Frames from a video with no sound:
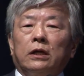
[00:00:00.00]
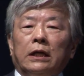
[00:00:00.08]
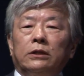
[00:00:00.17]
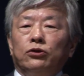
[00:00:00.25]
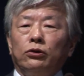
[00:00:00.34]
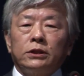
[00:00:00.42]

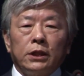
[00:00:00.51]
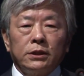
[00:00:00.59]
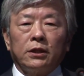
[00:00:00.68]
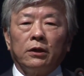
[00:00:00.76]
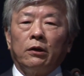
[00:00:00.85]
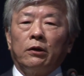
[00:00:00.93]
It's not
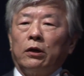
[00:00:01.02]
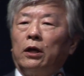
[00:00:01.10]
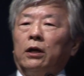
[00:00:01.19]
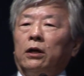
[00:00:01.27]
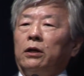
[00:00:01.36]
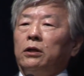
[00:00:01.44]
just
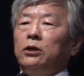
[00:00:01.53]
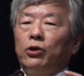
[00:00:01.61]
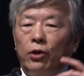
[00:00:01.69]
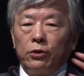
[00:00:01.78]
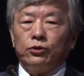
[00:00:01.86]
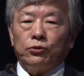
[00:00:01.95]
an
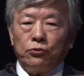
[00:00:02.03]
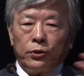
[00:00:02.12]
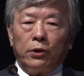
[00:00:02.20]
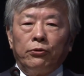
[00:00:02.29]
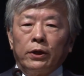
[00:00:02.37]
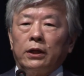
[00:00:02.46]
intellectual
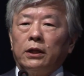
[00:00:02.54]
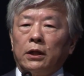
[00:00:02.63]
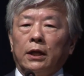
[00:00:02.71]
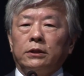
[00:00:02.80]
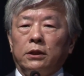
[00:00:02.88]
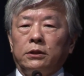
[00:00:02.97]
theory. It
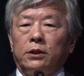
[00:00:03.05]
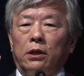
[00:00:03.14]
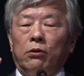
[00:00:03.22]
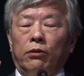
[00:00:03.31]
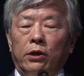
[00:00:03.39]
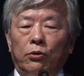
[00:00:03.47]
has
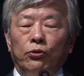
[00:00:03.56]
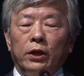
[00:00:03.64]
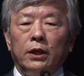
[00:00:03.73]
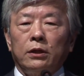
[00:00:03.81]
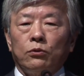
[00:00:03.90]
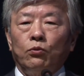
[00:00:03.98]
a
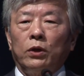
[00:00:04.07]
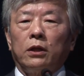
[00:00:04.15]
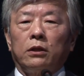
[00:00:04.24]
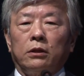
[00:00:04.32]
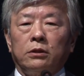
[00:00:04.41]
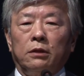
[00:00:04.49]
theory
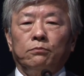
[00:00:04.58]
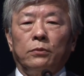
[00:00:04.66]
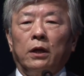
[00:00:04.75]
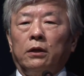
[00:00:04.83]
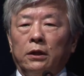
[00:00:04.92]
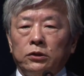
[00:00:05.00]
with some
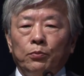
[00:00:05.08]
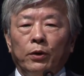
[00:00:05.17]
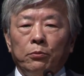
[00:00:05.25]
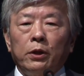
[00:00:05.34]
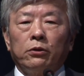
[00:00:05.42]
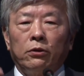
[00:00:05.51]

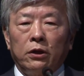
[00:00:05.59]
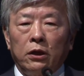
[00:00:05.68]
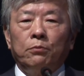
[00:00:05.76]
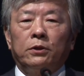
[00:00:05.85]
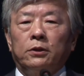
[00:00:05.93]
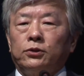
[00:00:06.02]
experimental
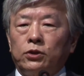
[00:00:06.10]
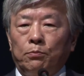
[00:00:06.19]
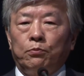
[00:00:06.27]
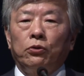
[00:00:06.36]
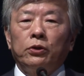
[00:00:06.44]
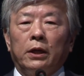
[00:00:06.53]
evidence
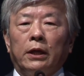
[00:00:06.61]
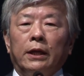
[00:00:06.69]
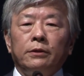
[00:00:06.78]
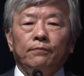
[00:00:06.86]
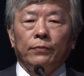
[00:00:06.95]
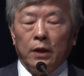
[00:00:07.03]
supporting it